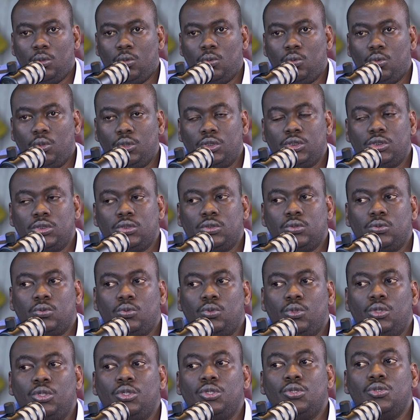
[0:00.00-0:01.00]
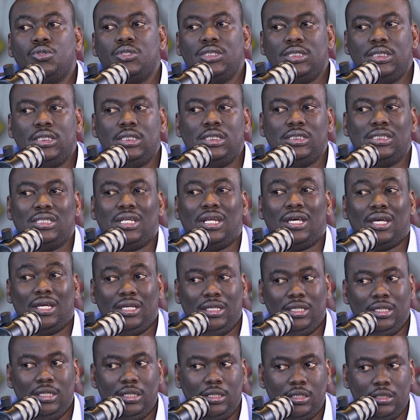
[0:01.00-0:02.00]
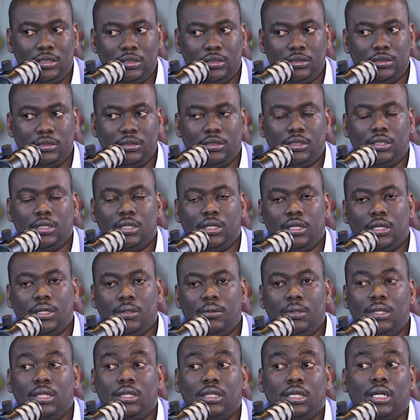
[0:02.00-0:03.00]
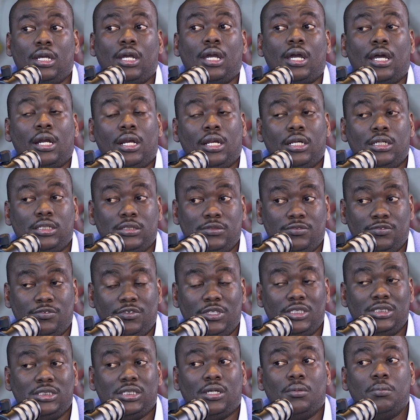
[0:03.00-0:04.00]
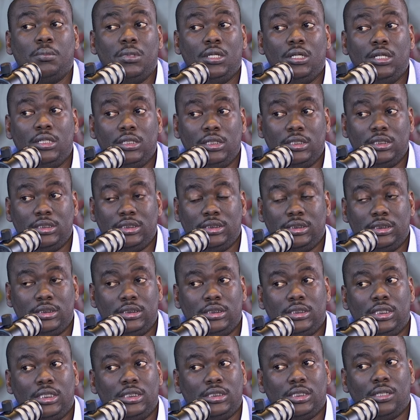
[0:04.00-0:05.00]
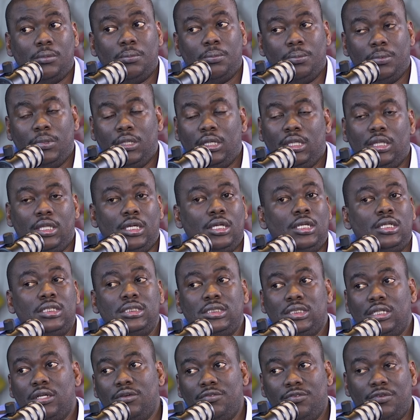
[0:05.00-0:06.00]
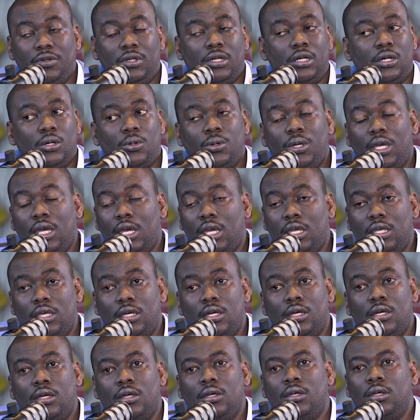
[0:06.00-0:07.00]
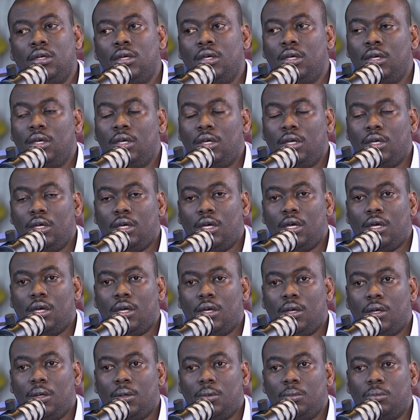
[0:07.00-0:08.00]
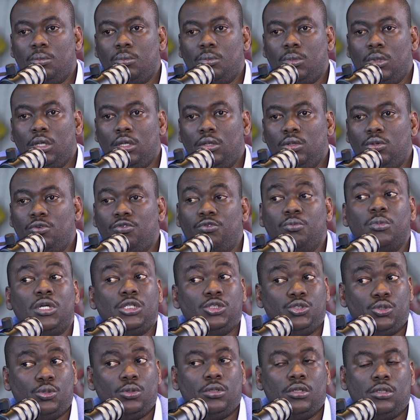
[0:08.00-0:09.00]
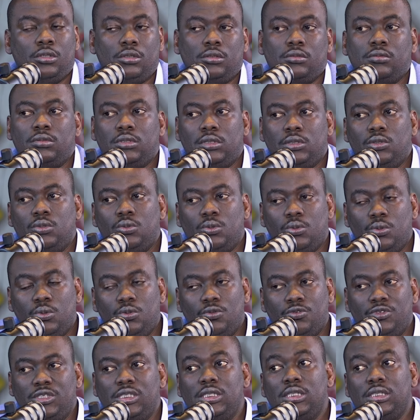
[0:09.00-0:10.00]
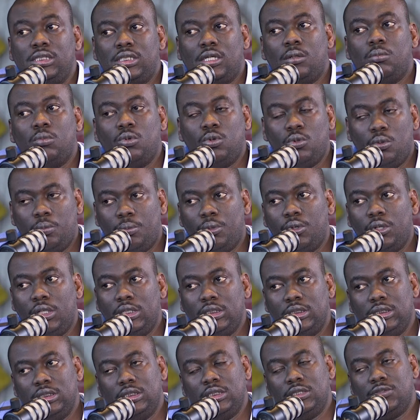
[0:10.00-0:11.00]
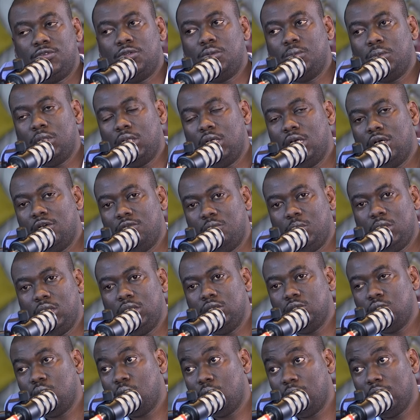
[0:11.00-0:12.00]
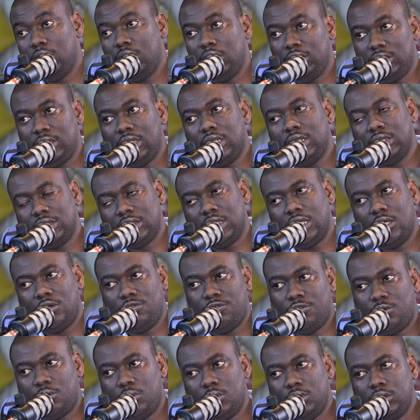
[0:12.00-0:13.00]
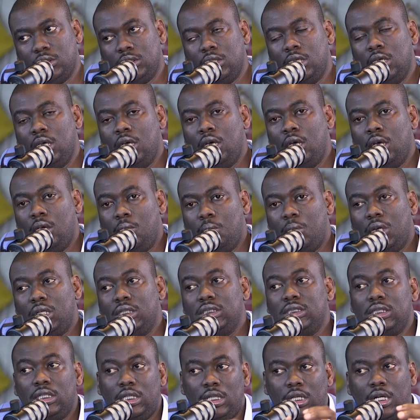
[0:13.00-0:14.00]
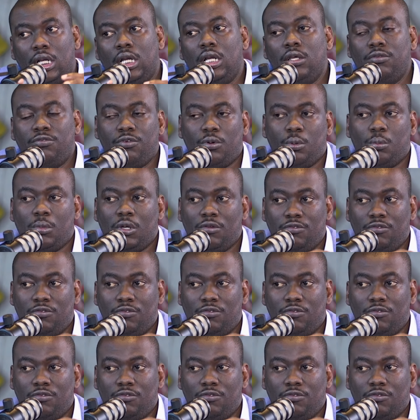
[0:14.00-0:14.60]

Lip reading: what do you see is lacking in the current venture building setup, either in East Africa or Kenya? You've mentioned, you've seen some good policies from the government on the textile front, but generally from